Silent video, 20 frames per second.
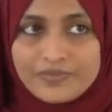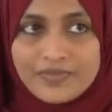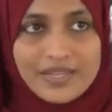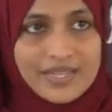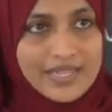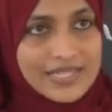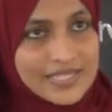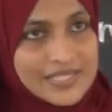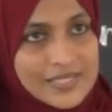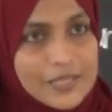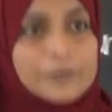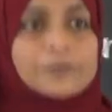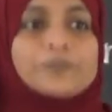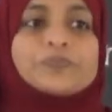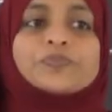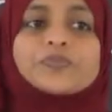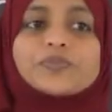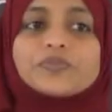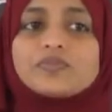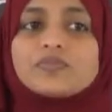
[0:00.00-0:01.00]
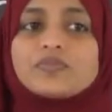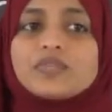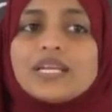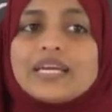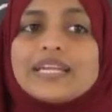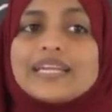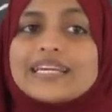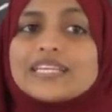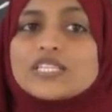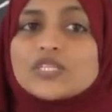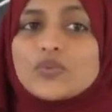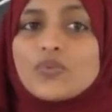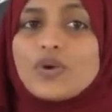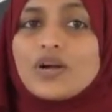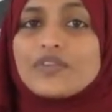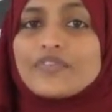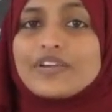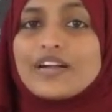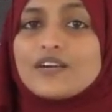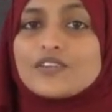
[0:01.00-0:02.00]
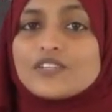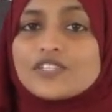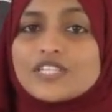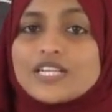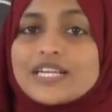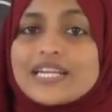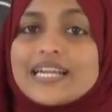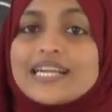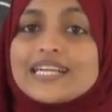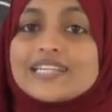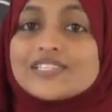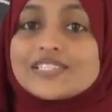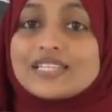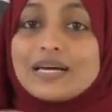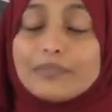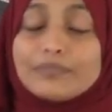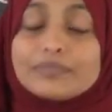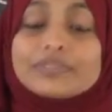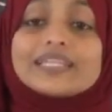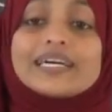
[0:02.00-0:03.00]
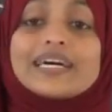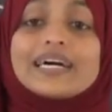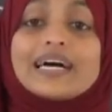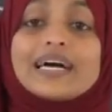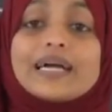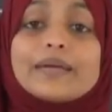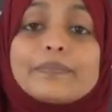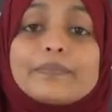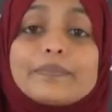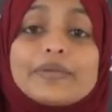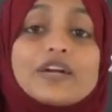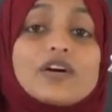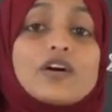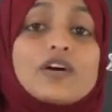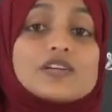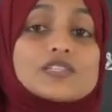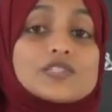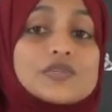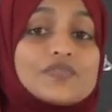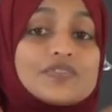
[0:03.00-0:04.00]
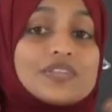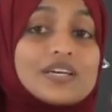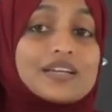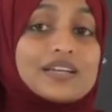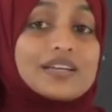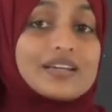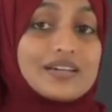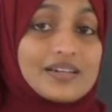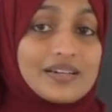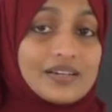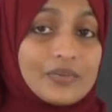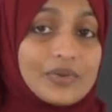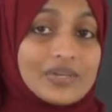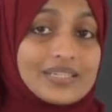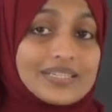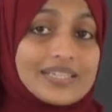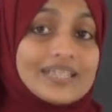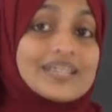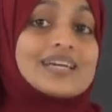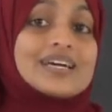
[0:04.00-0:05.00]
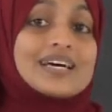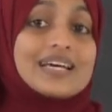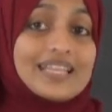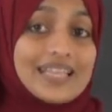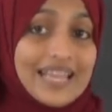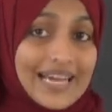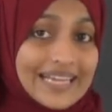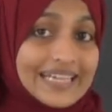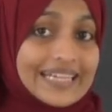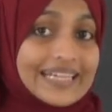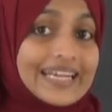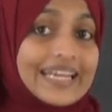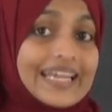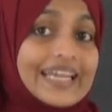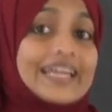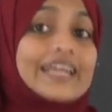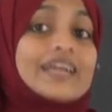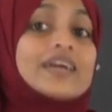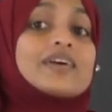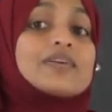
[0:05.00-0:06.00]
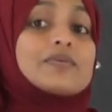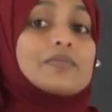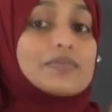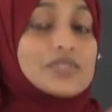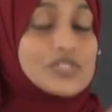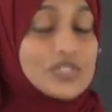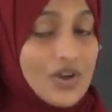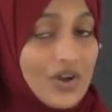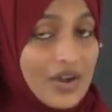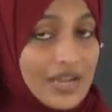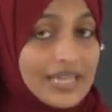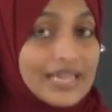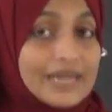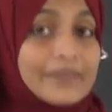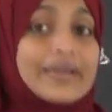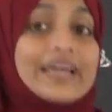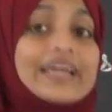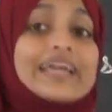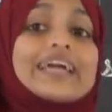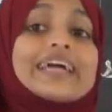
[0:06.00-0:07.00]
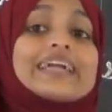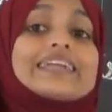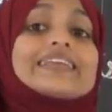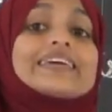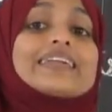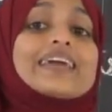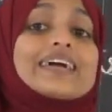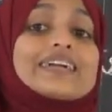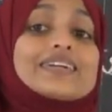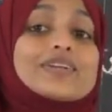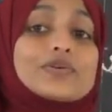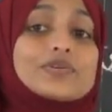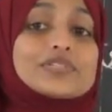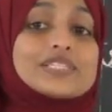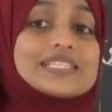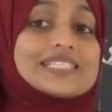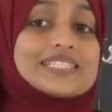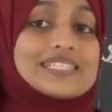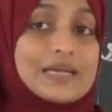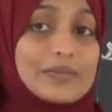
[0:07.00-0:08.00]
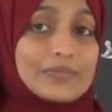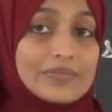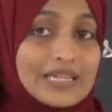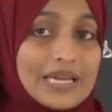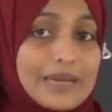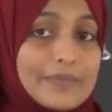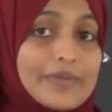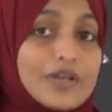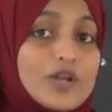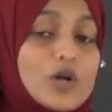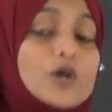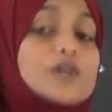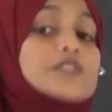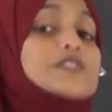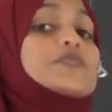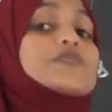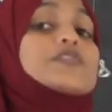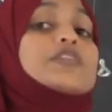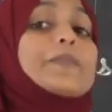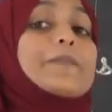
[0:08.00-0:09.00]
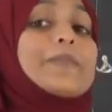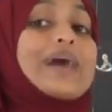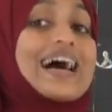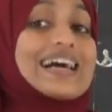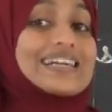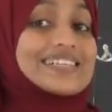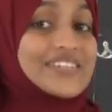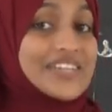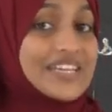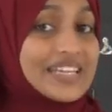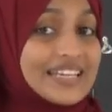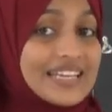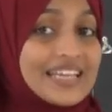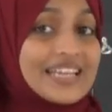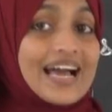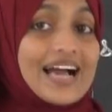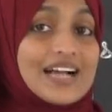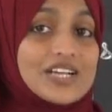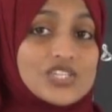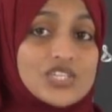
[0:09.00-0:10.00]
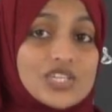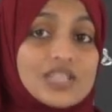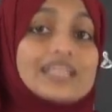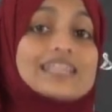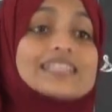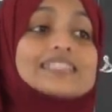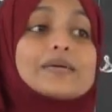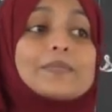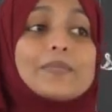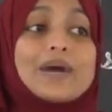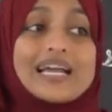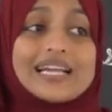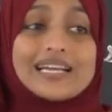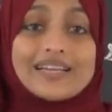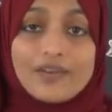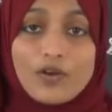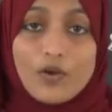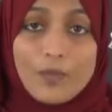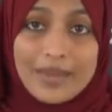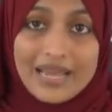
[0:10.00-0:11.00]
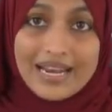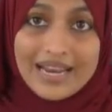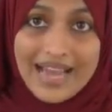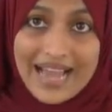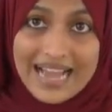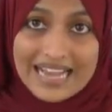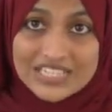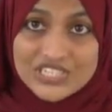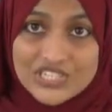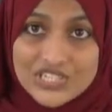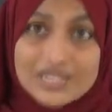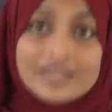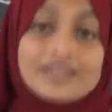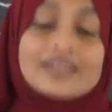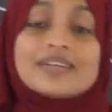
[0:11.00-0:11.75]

Yes. Next, what we have studied? Sometime because of the lightning, soil may get the nitrogen, sometime because of the bacterial action, that is a microbial action,